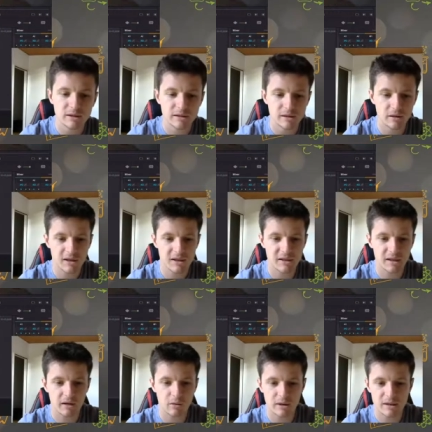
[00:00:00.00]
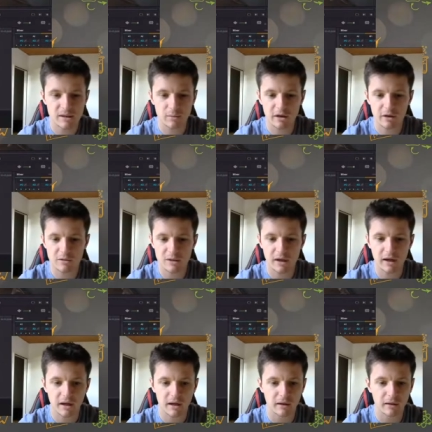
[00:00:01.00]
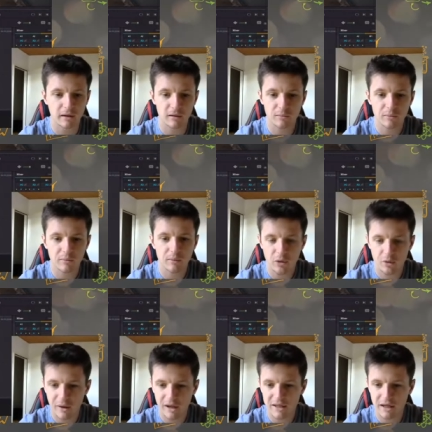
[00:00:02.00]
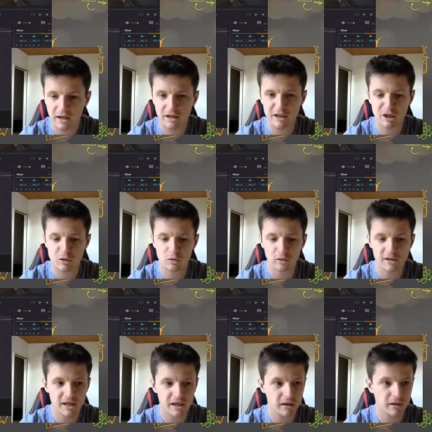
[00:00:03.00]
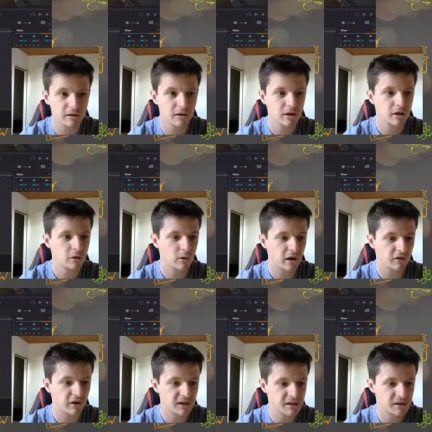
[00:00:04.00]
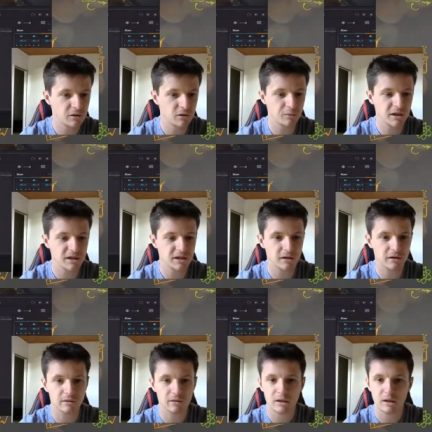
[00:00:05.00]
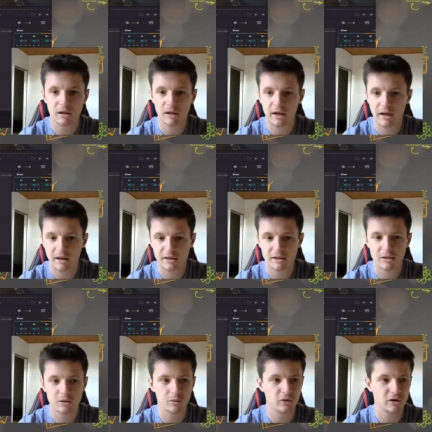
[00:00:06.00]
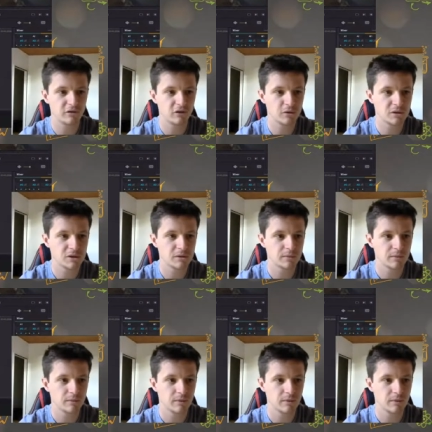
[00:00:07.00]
So this is how we simply use our, uh, the basic editing tool is here. You have access to your media, access to your previews,